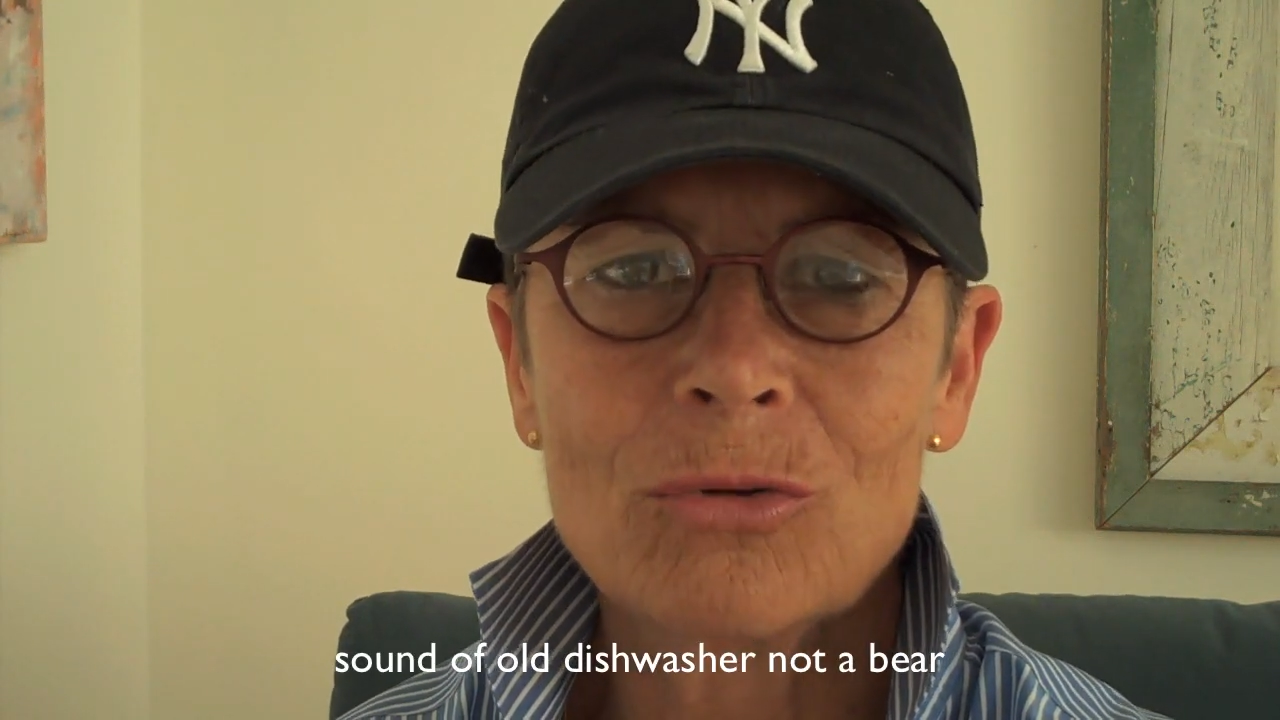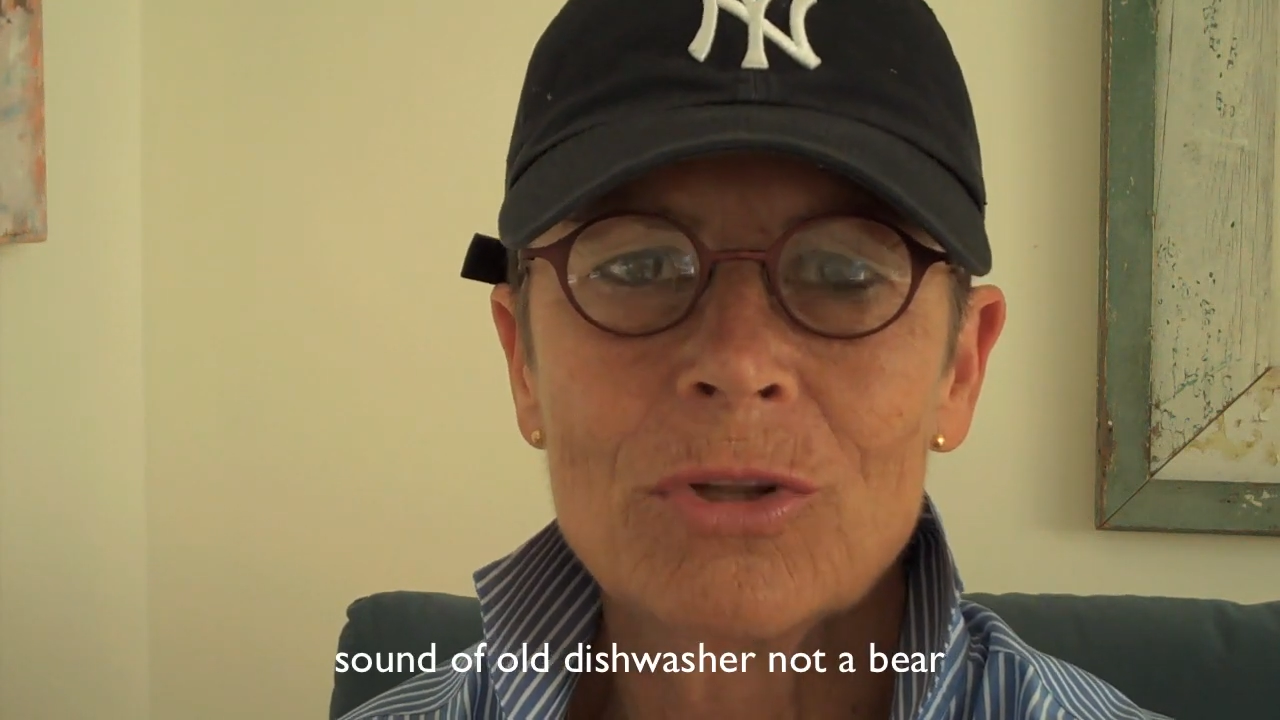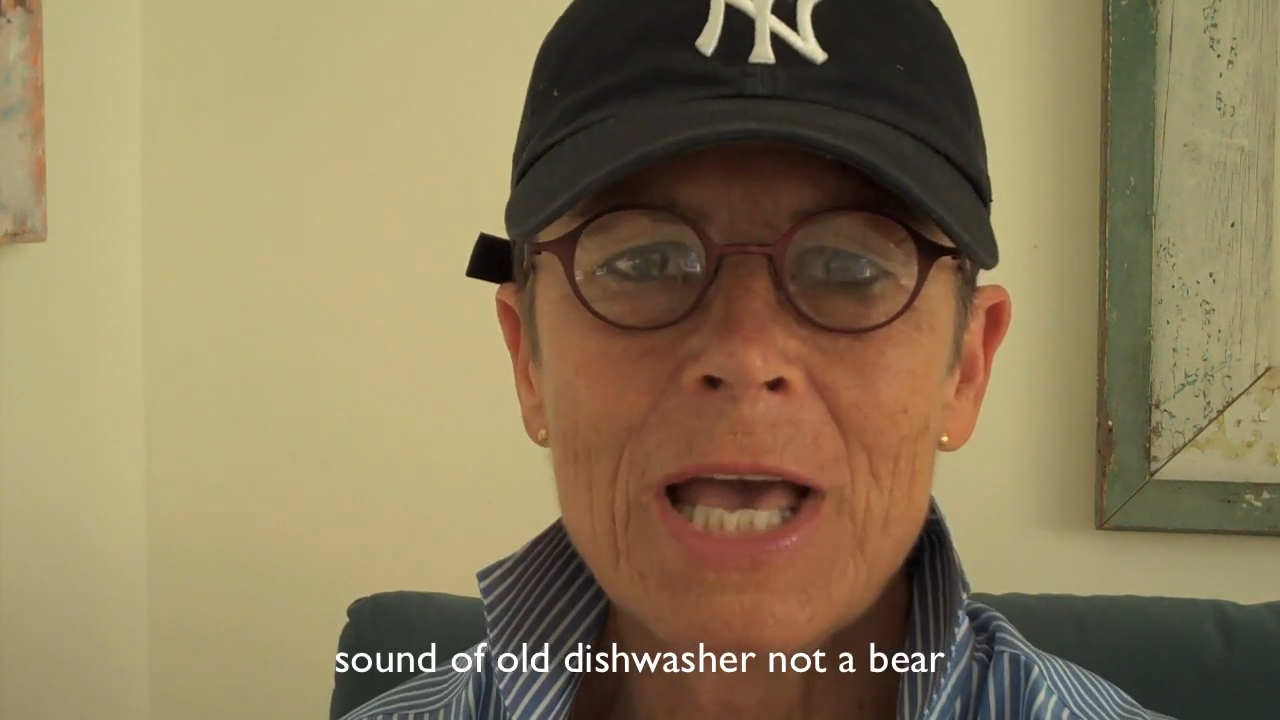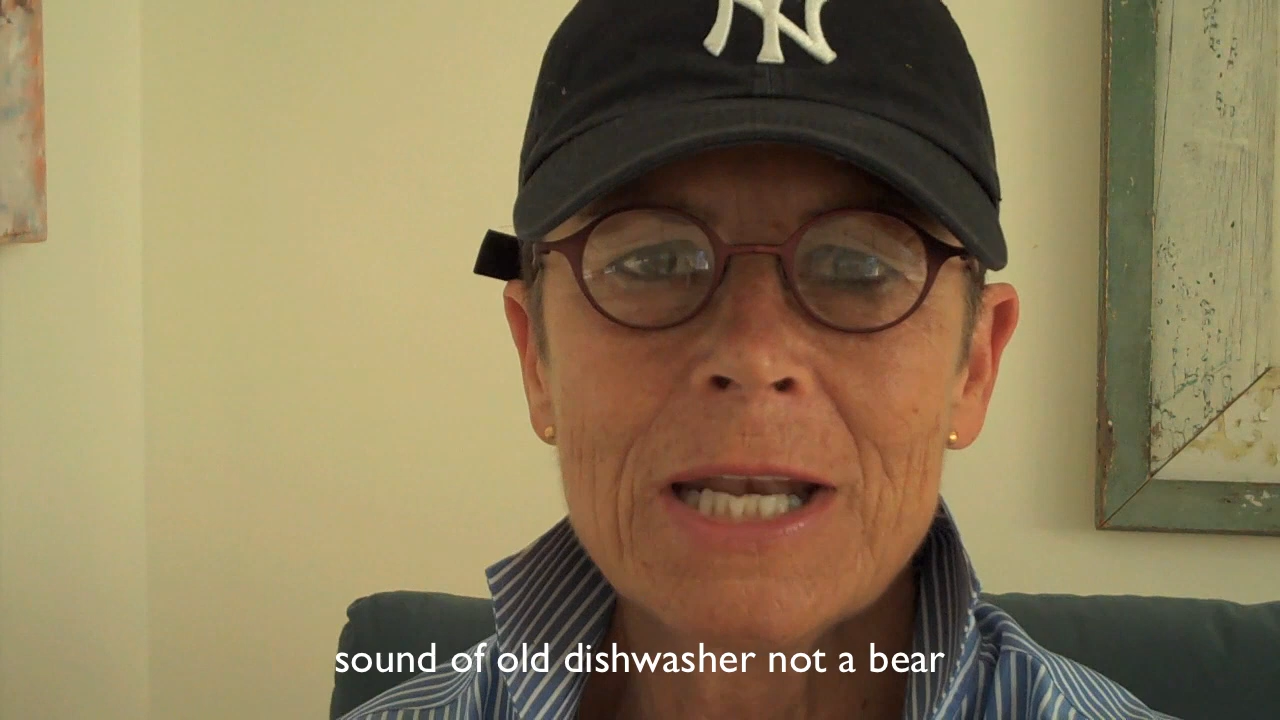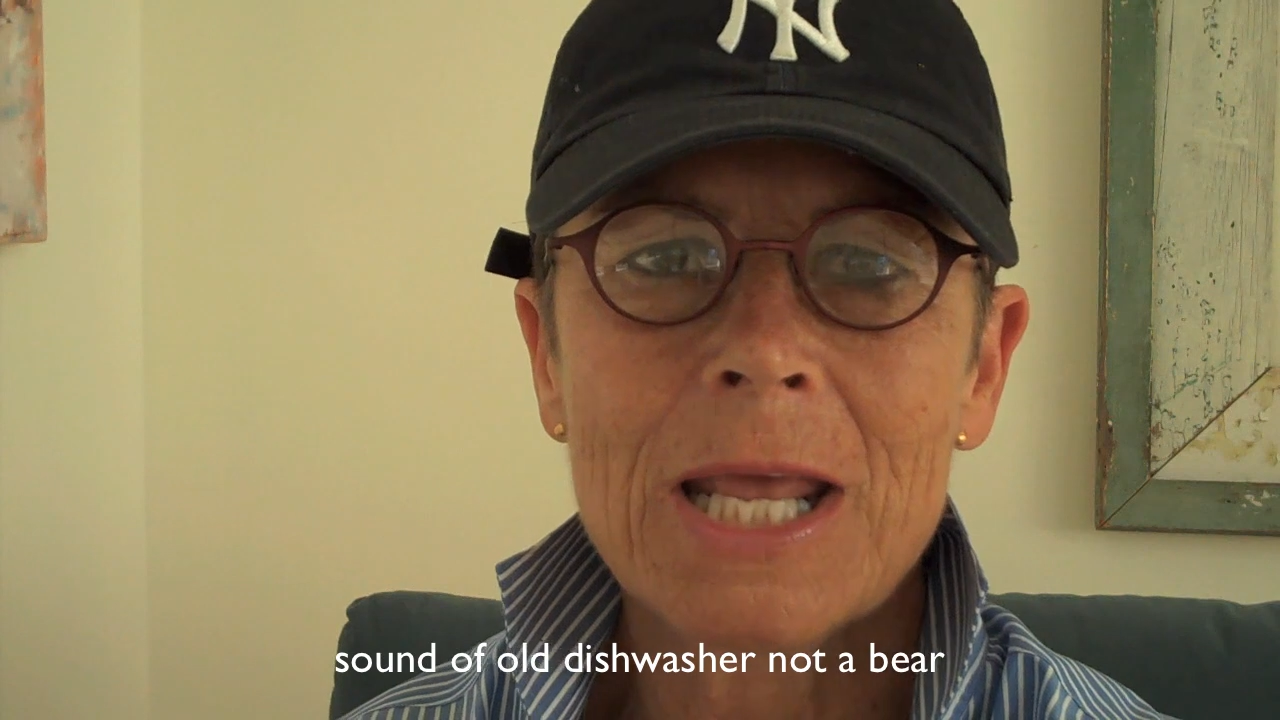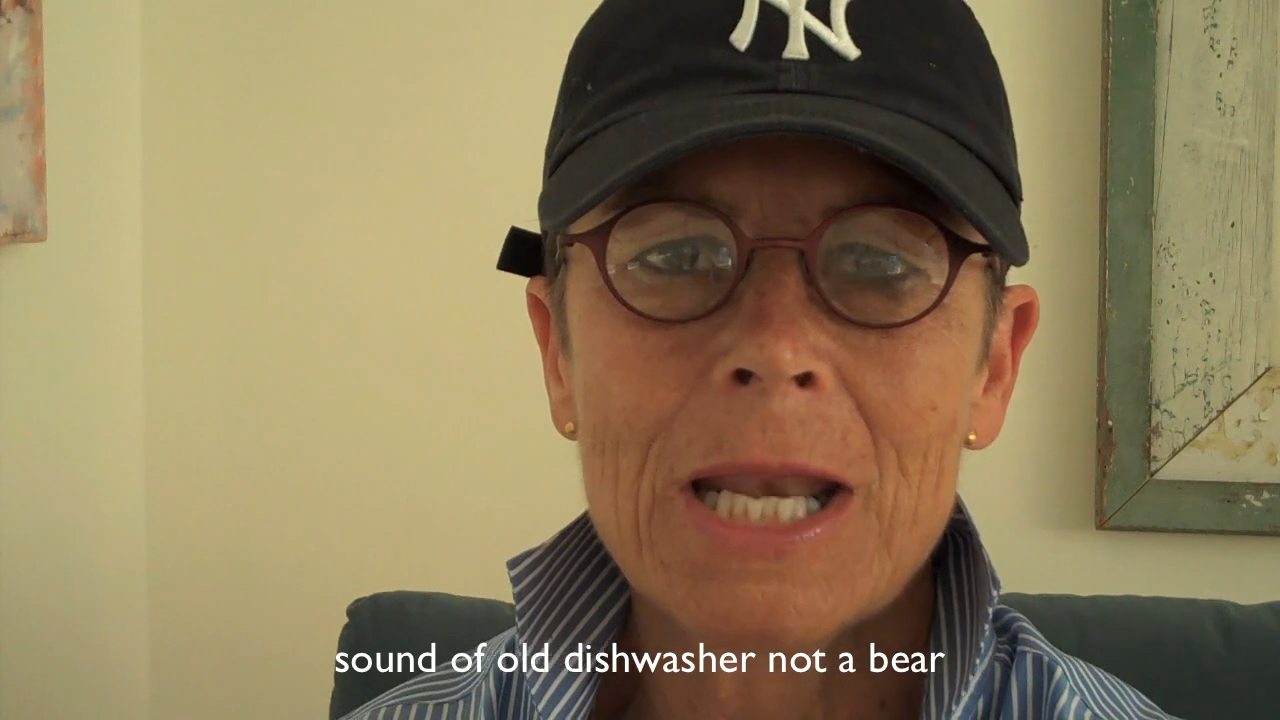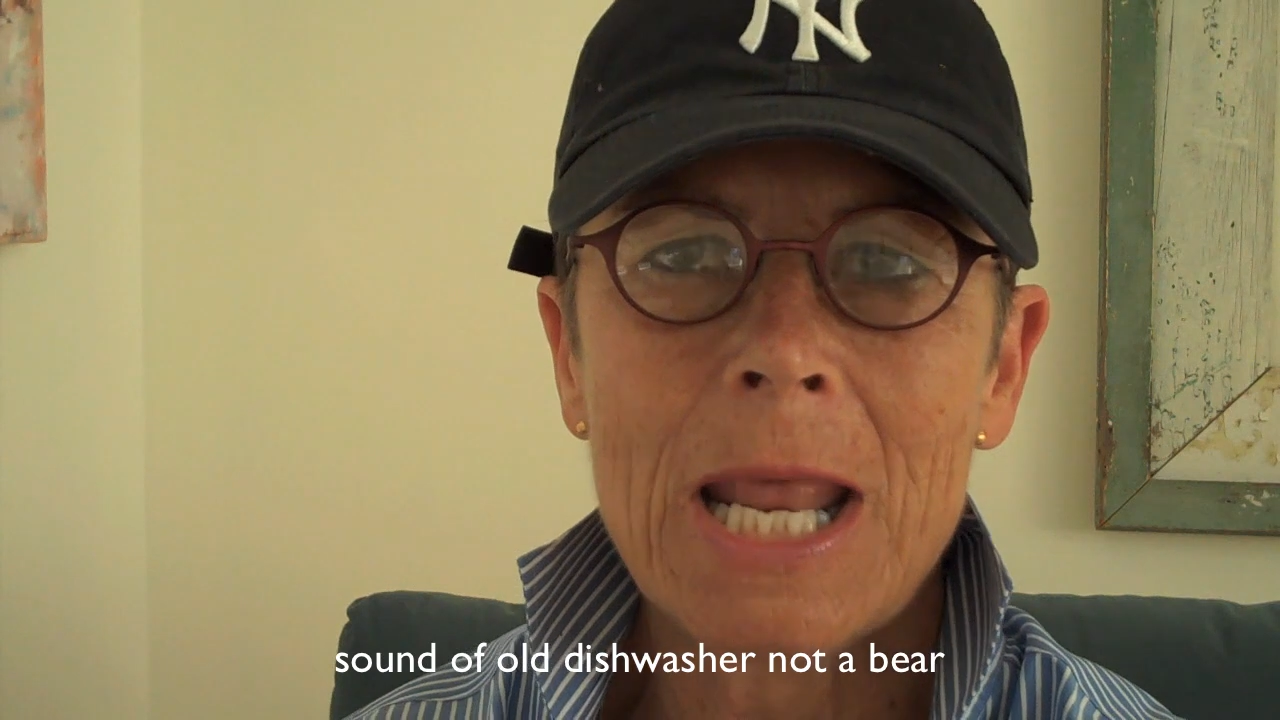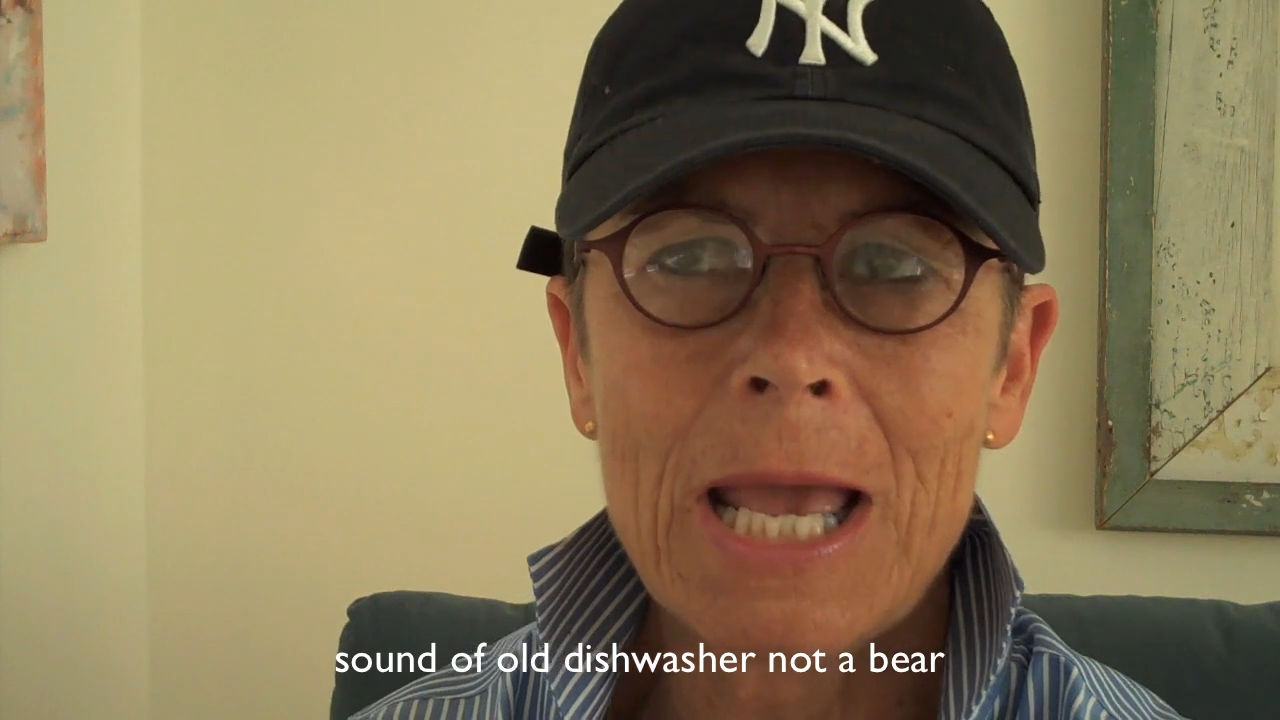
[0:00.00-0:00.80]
who let an